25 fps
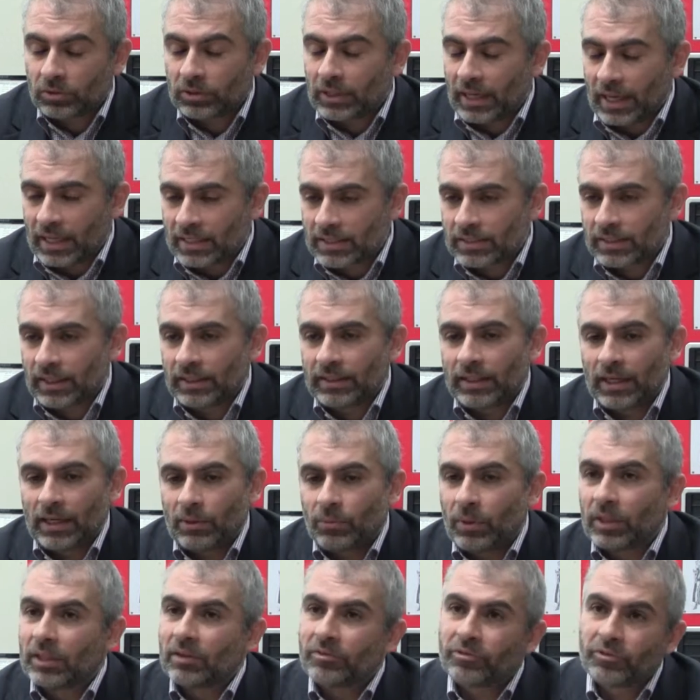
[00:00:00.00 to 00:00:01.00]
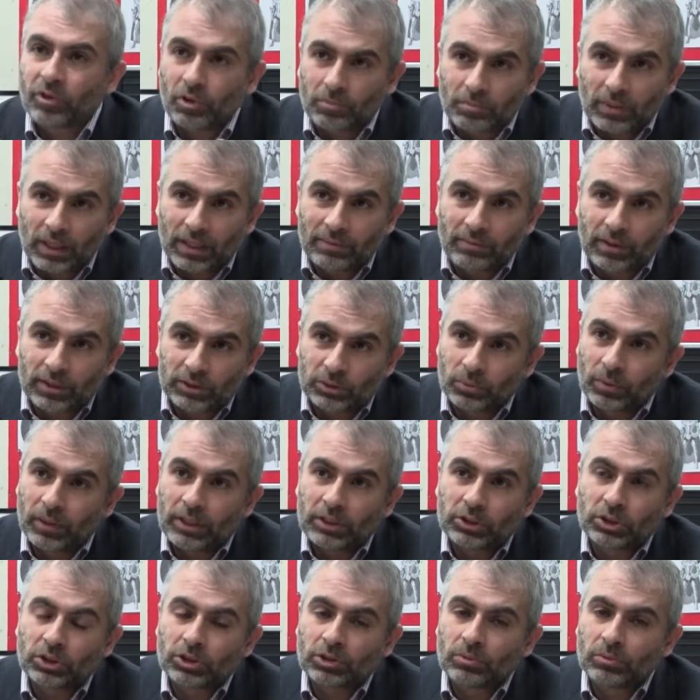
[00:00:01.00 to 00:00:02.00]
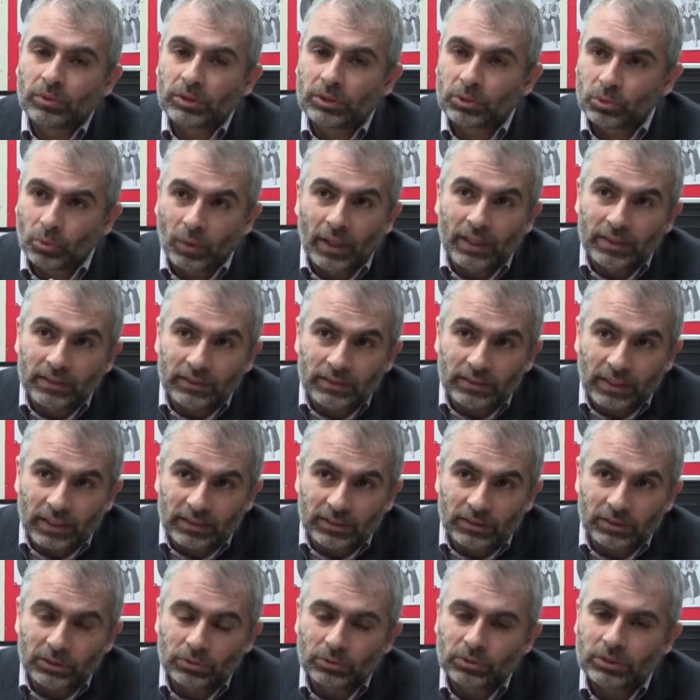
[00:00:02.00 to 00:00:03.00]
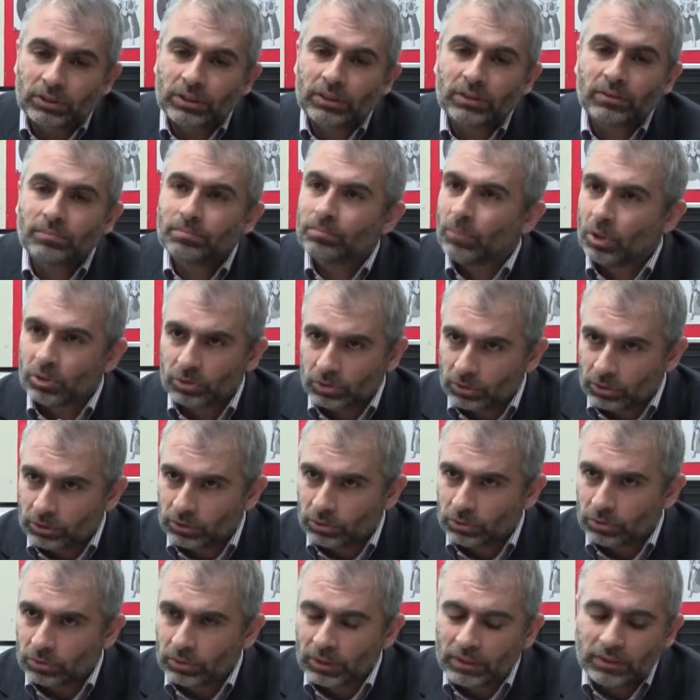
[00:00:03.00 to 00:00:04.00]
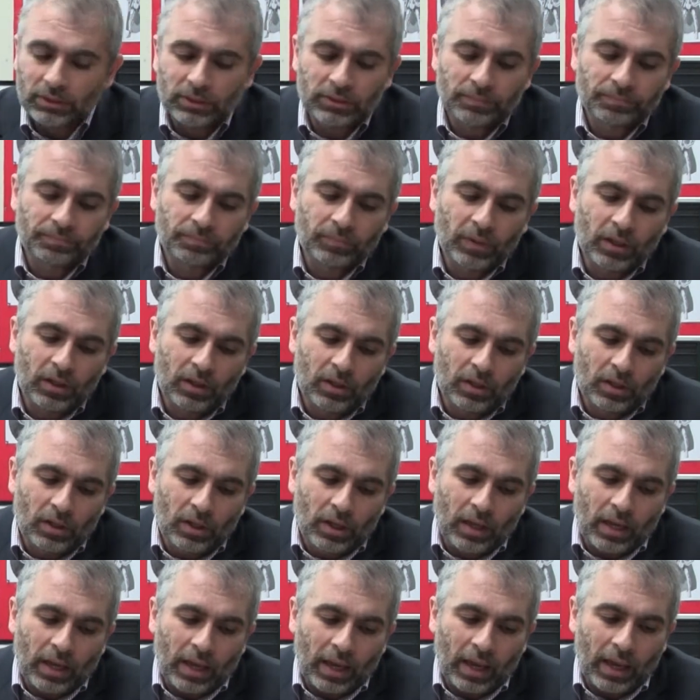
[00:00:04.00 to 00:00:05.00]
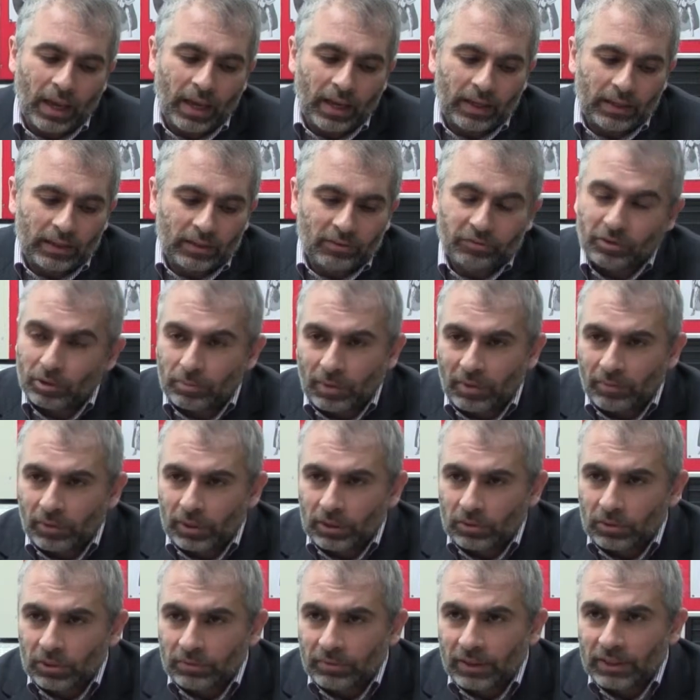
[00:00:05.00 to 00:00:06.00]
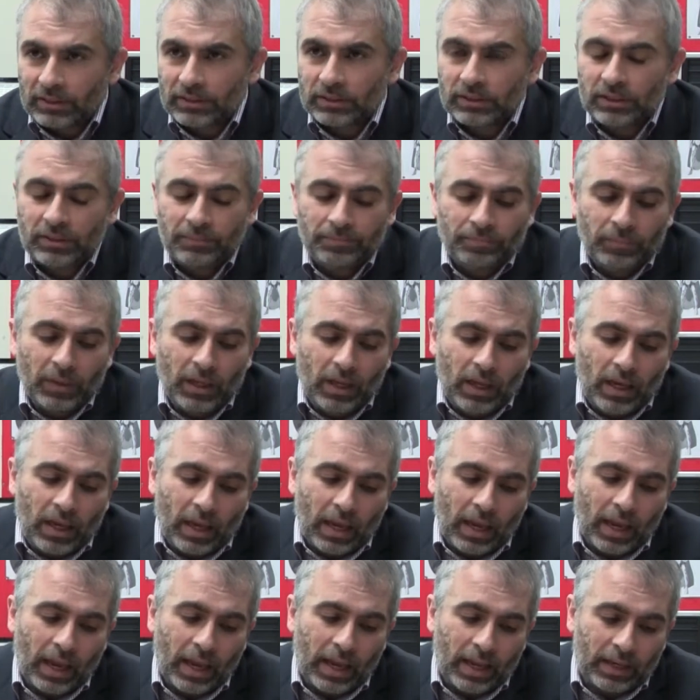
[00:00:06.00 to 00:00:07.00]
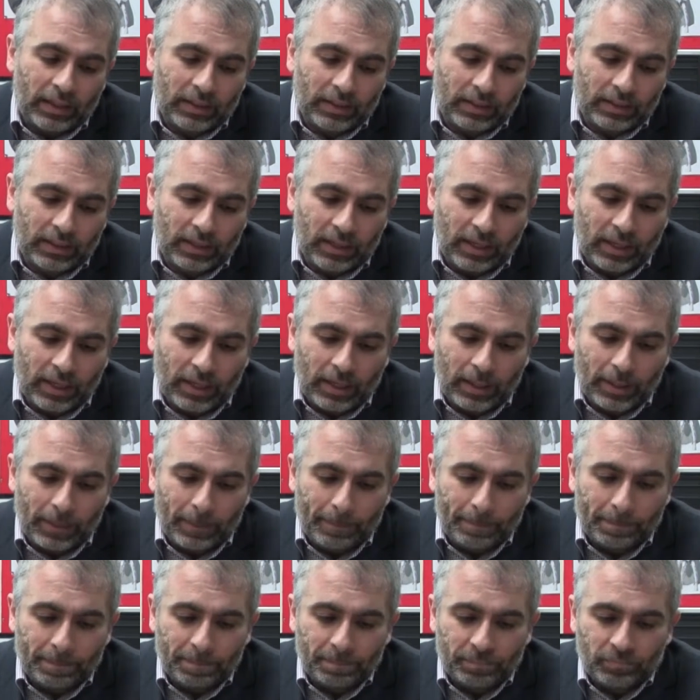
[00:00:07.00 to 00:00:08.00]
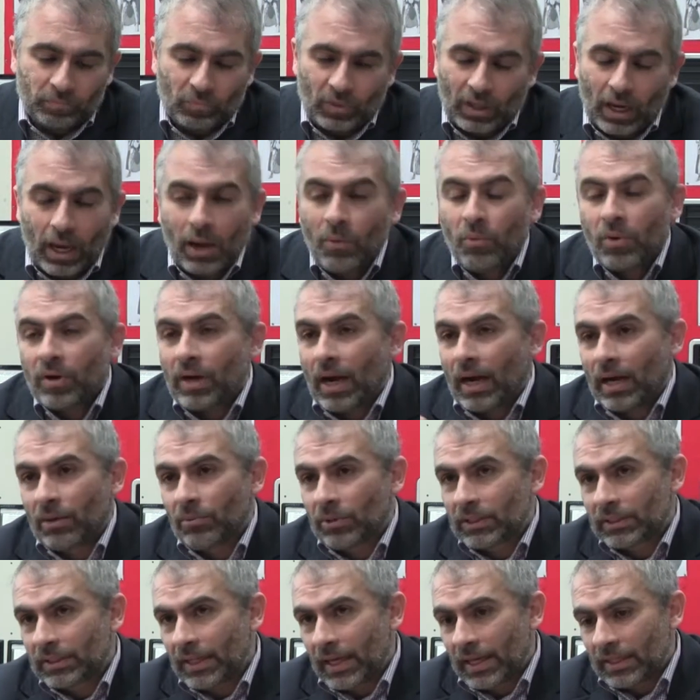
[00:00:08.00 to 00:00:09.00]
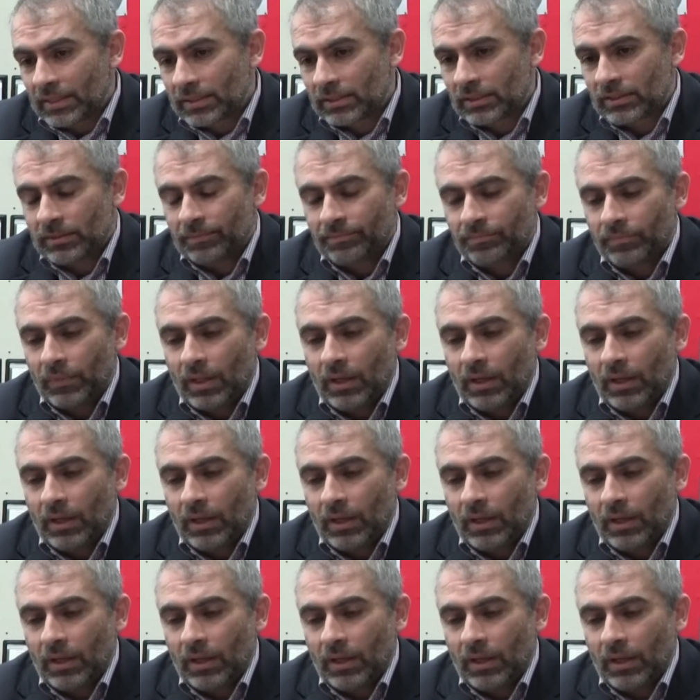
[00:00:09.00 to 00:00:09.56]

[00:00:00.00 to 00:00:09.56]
of tests, and then we had a formal evaluation with 20 test users, mostly students, and from our university. And we ran our test.